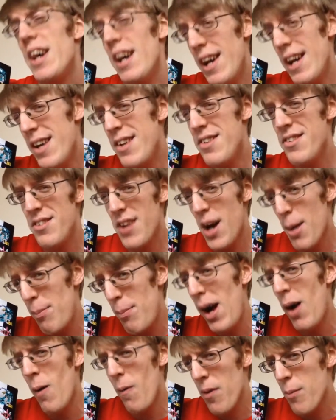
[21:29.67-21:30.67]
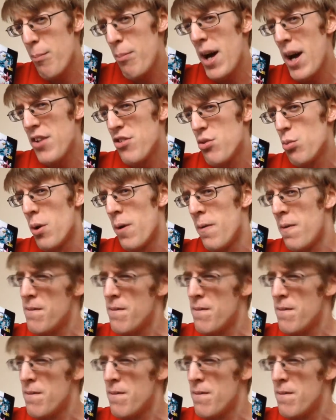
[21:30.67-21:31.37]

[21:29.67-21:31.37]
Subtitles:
is about the best one,